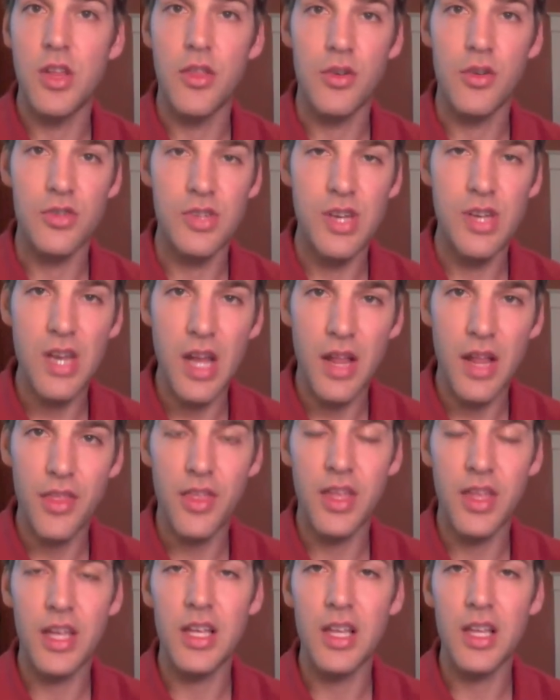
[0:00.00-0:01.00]
There's
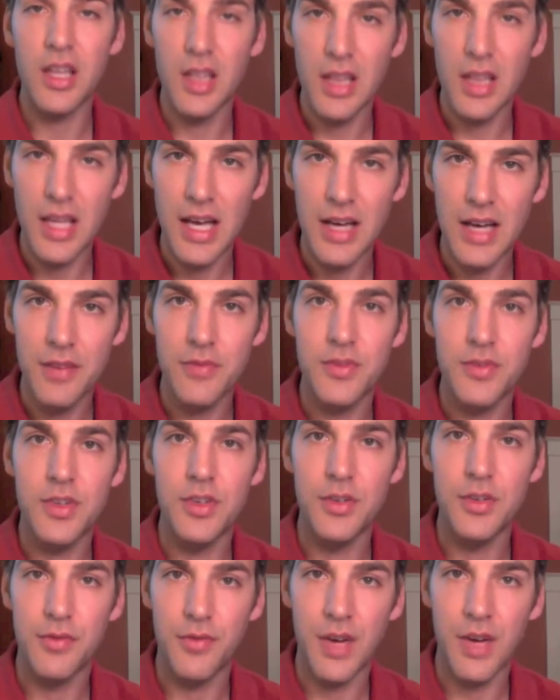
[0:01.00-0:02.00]
nothing left
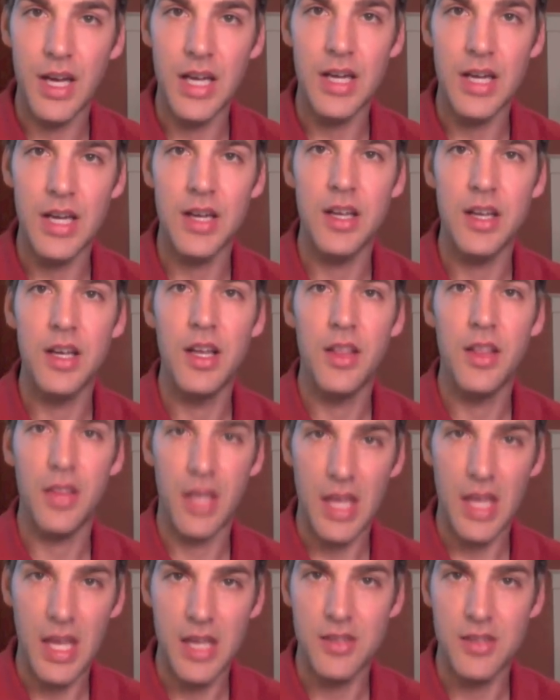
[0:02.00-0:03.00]
to fight the
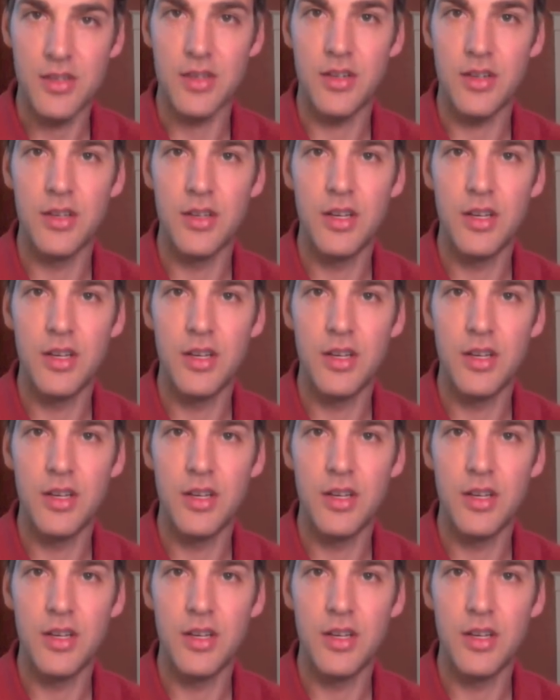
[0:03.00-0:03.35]
cancer.